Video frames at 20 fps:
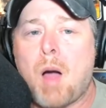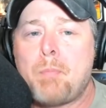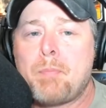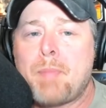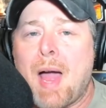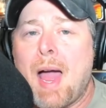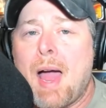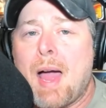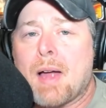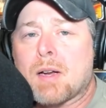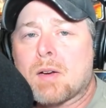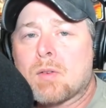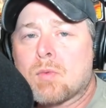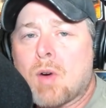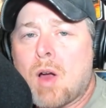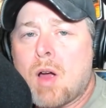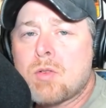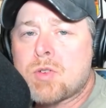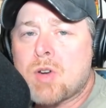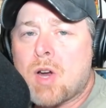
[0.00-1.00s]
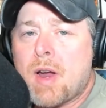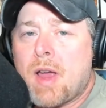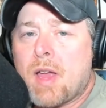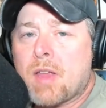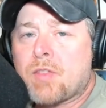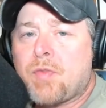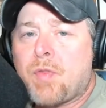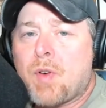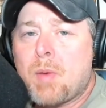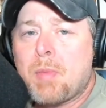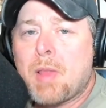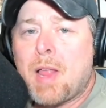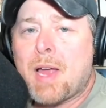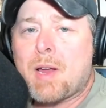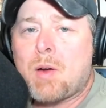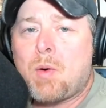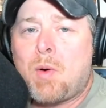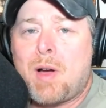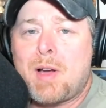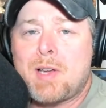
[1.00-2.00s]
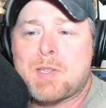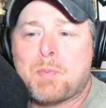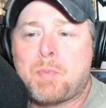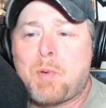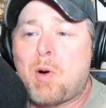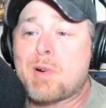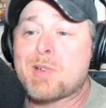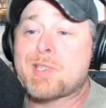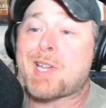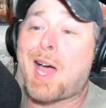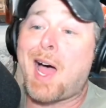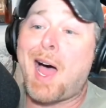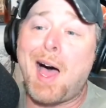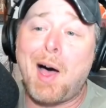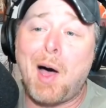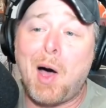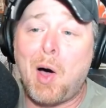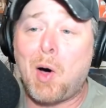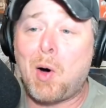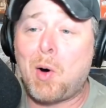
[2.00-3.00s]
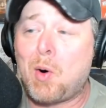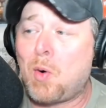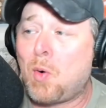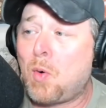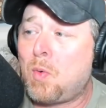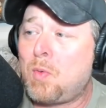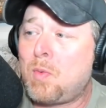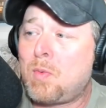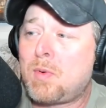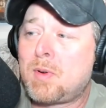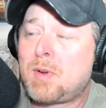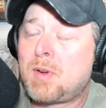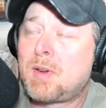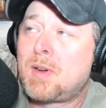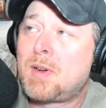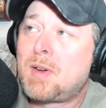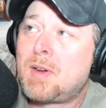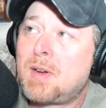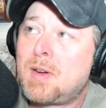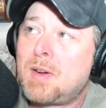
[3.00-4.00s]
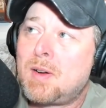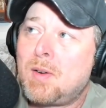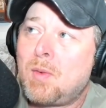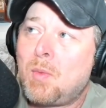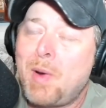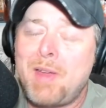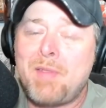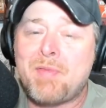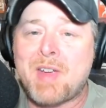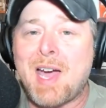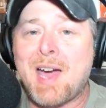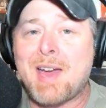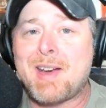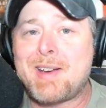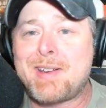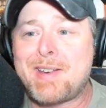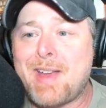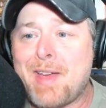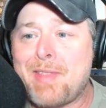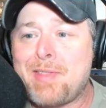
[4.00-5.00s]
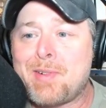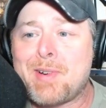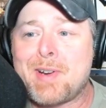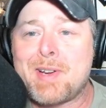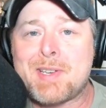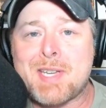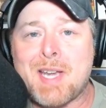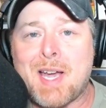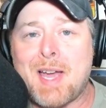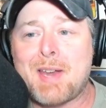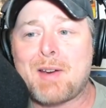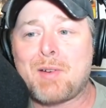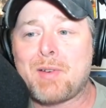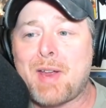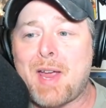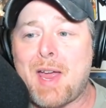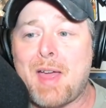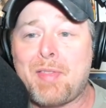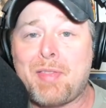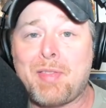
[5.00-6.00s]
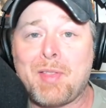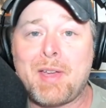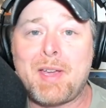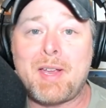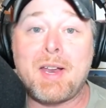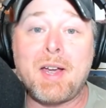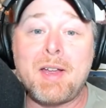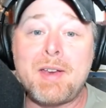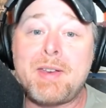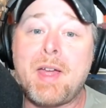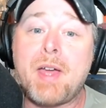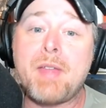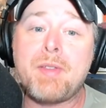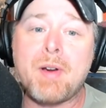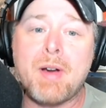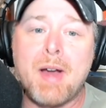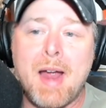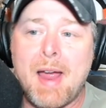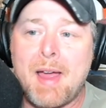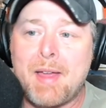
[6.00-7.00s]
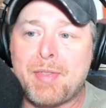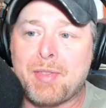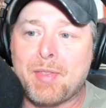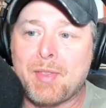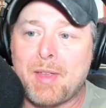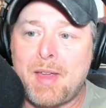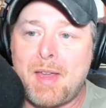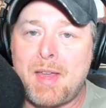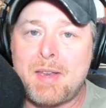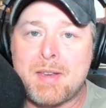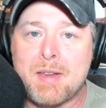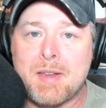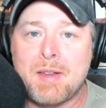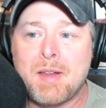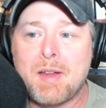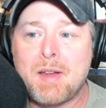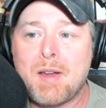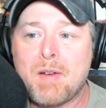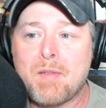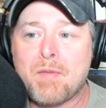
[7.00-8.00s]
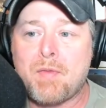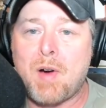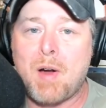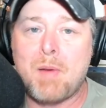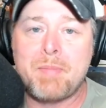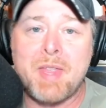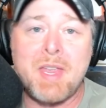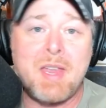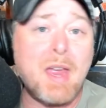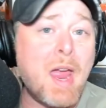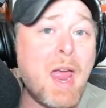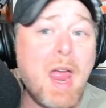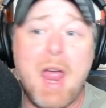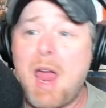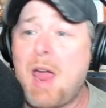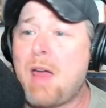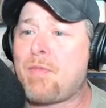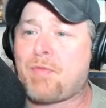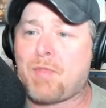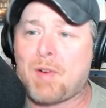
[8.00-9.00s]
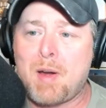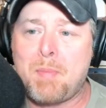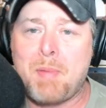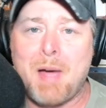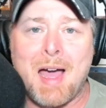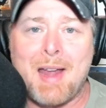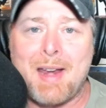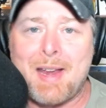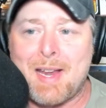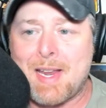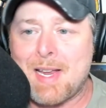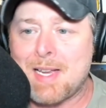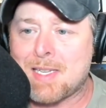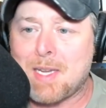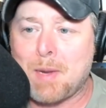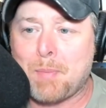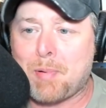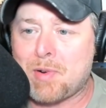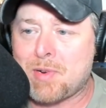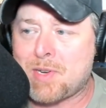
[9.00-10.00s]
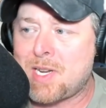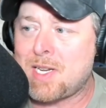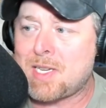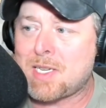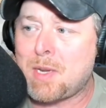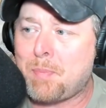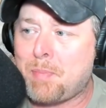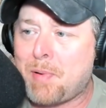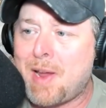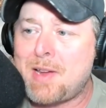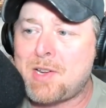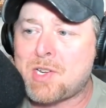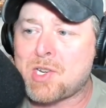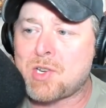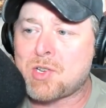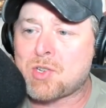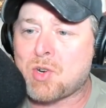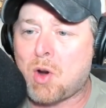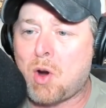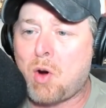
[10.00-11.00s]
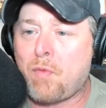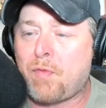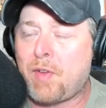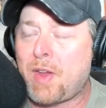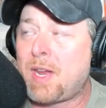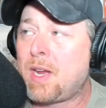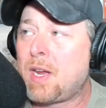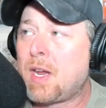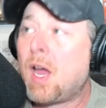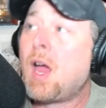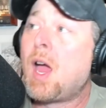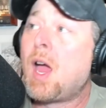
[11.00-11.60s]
I'm back. Road Rants for Black and White Sports. Oh, we've got another entitled athlete. Another athlete from the everybody gets a participation trophy.